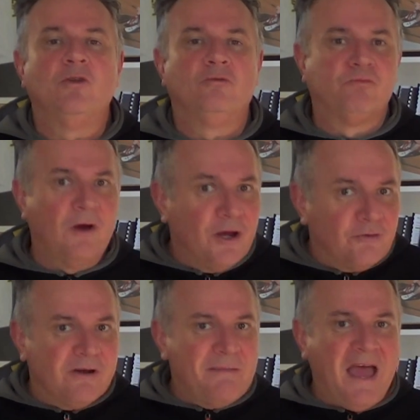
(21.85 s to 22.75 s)
called
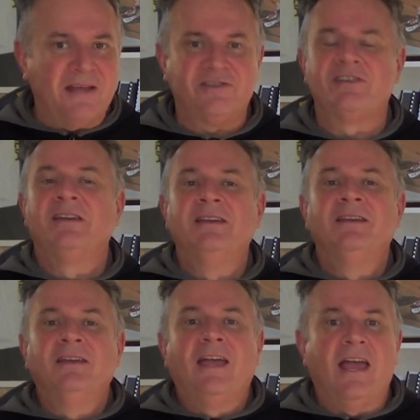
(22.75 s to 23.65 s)
rotary mass
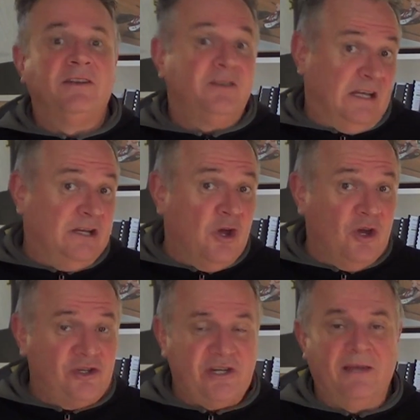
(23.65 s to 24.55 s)
and
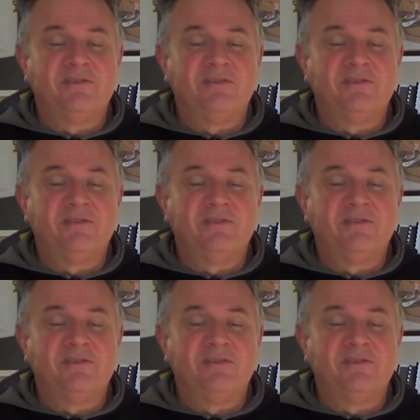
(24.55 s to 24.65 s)
inertia.